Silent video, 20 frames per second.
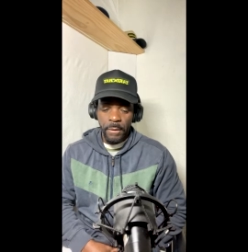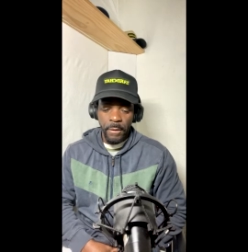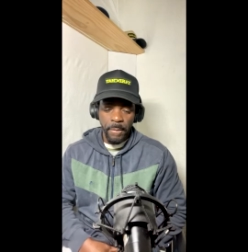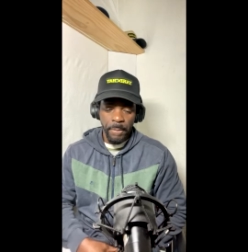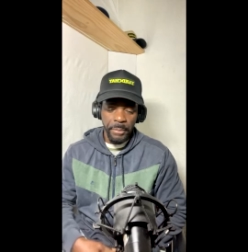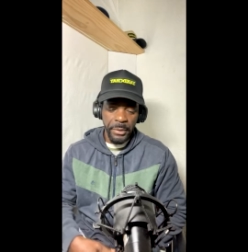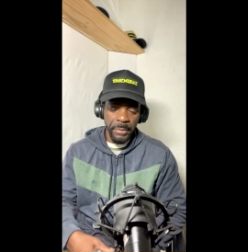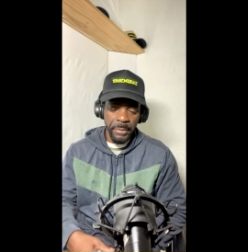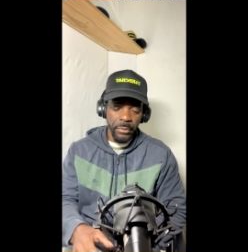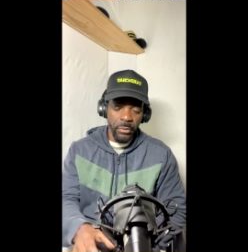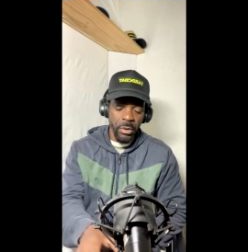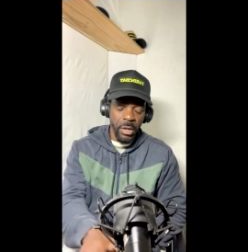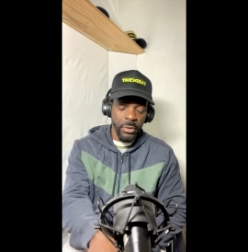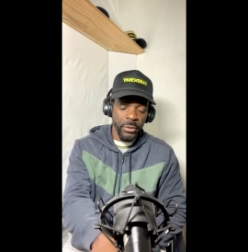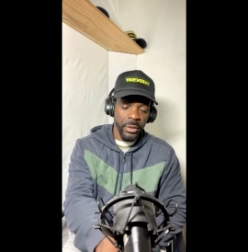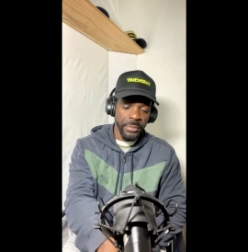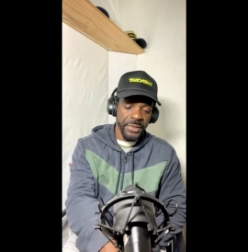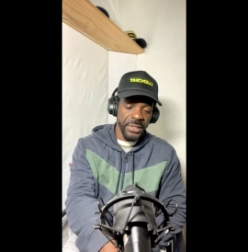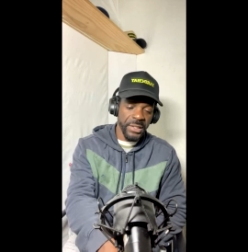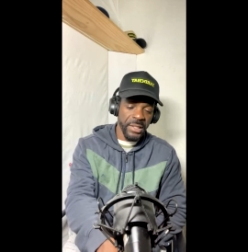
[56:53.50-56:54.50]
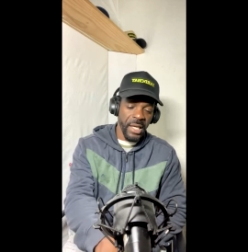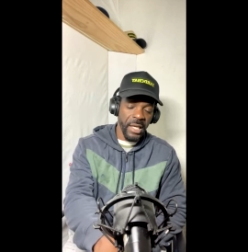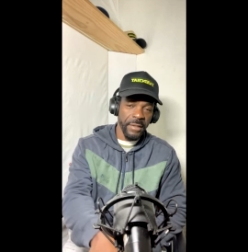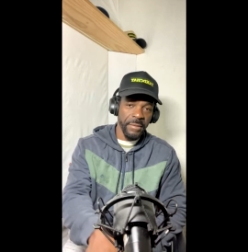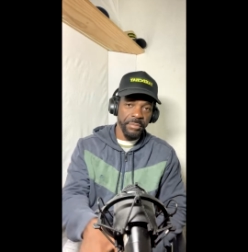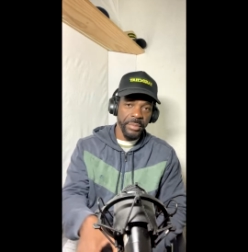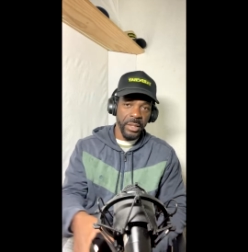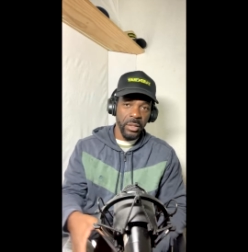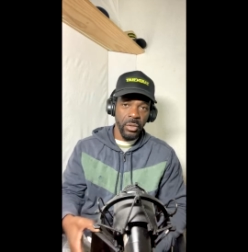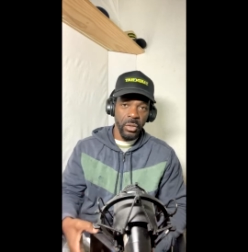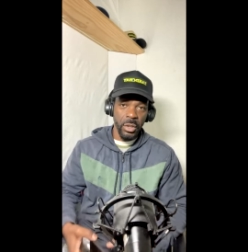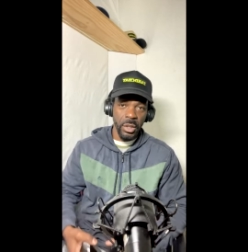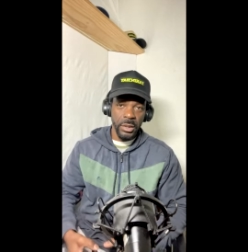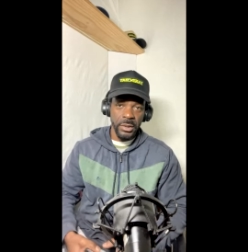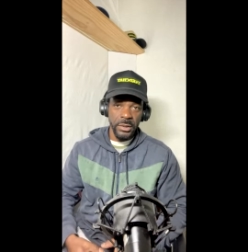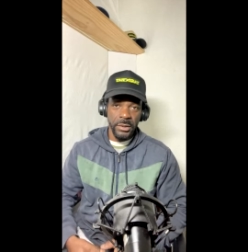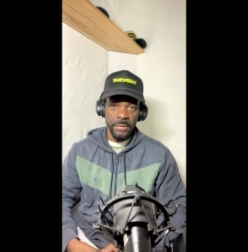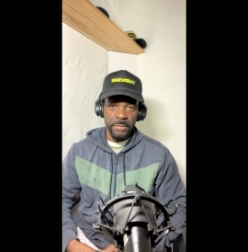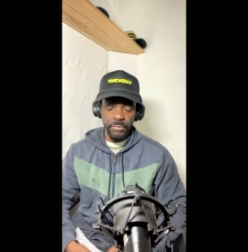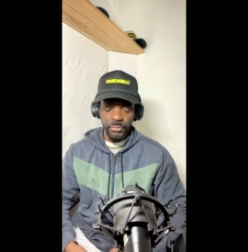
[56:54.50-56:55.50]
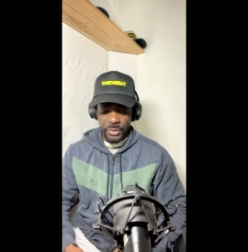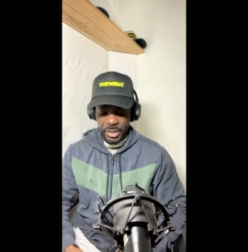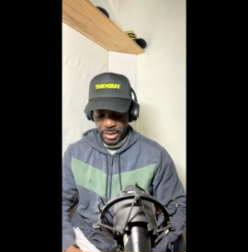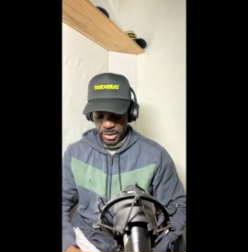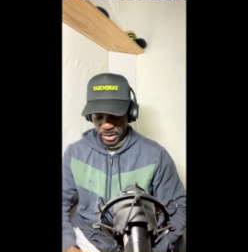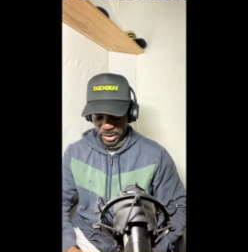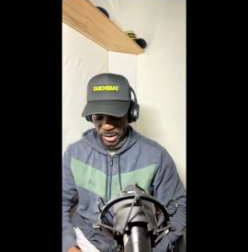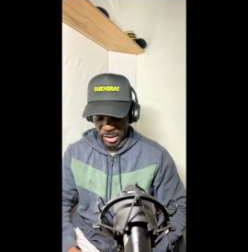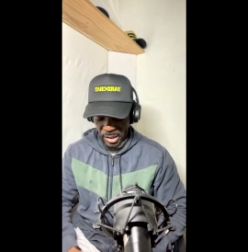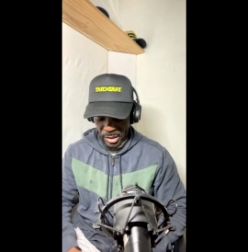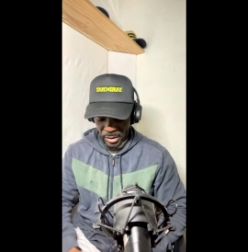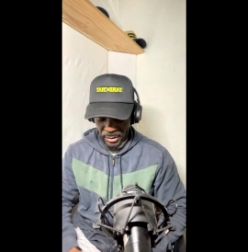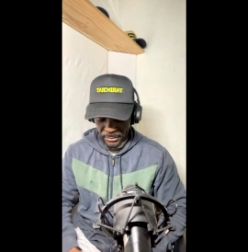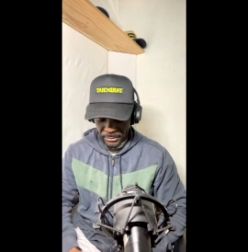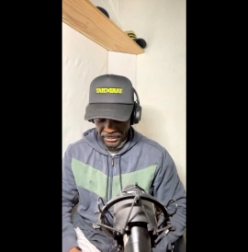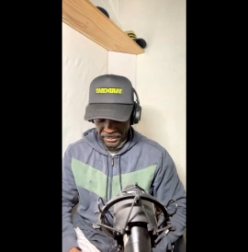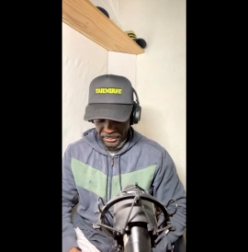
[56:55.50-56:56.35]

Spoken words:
People are upset because they're saying